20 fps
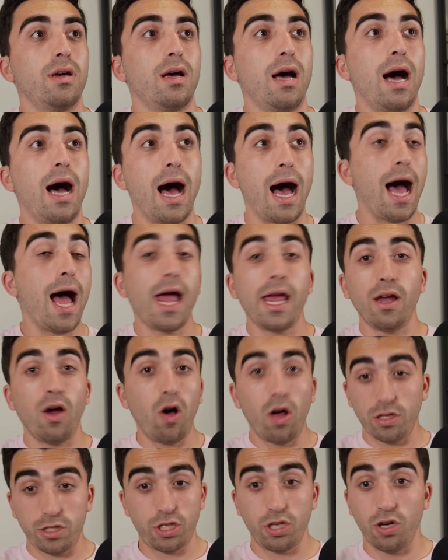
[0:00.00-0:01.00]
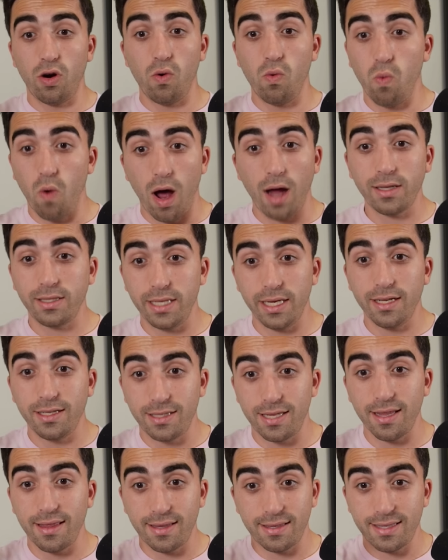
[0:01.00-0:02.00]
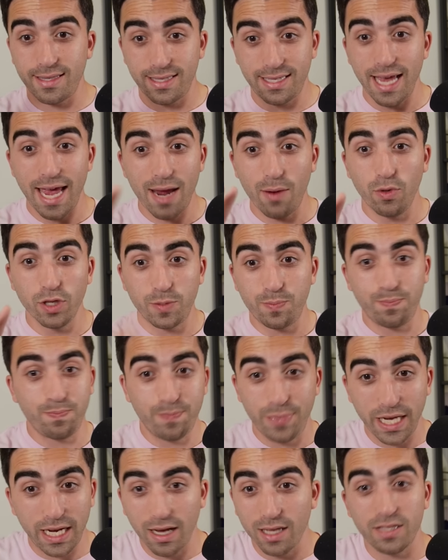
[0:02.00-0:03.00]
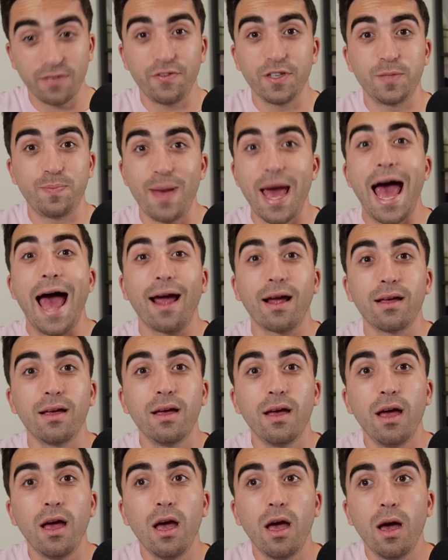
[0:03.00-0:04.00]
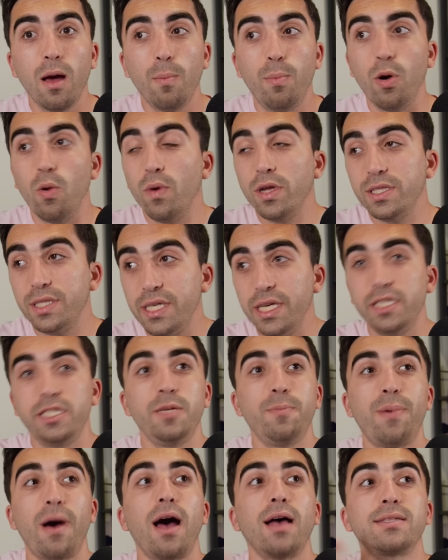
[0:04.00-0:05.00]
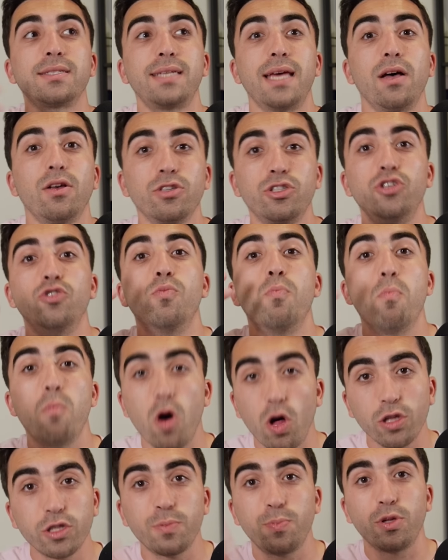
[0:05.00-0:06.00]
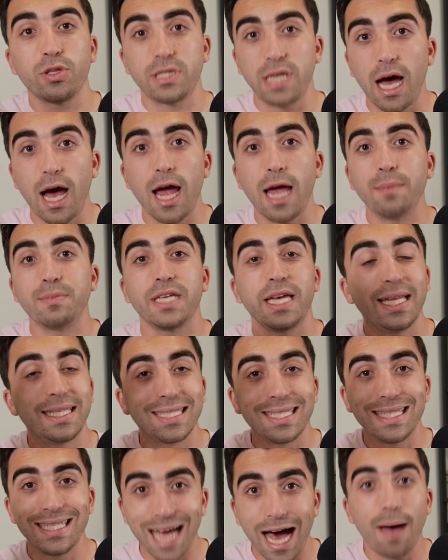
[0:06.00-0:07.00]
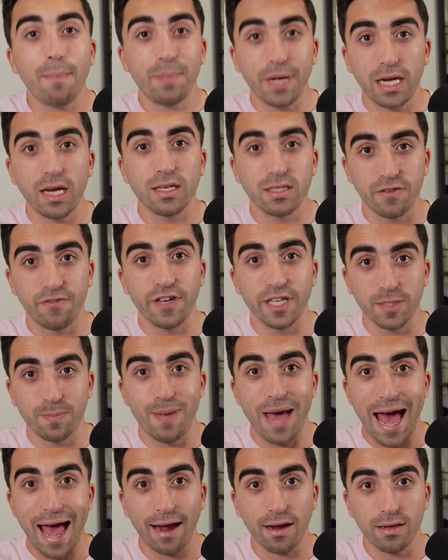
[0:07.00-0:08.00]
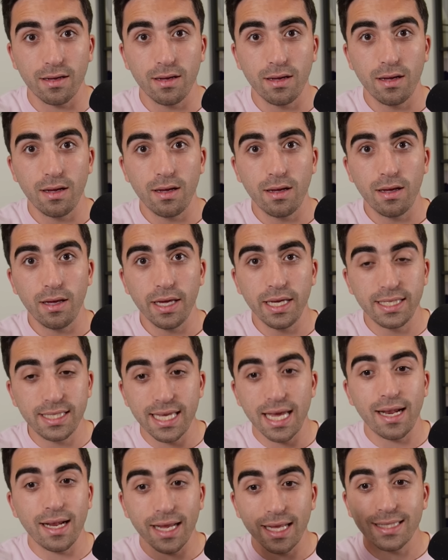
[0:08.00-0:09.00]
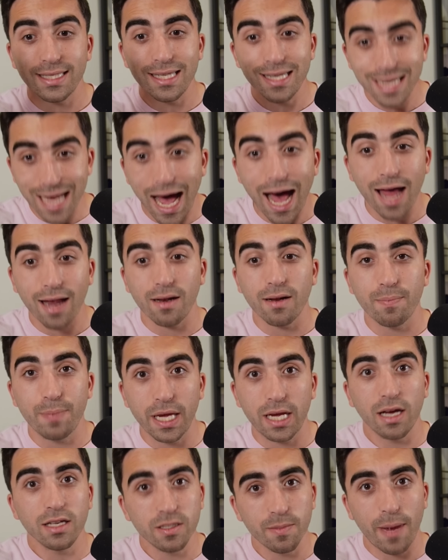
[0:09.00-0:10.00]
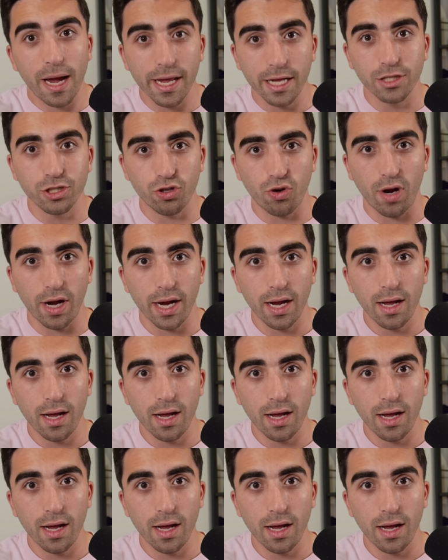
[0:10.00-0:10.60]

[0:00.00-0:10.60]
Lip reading: I also wanted to say was because of his back. But when Tsitsipas tells you multiple times, it's not because of his back. He said, it's not because of my injury.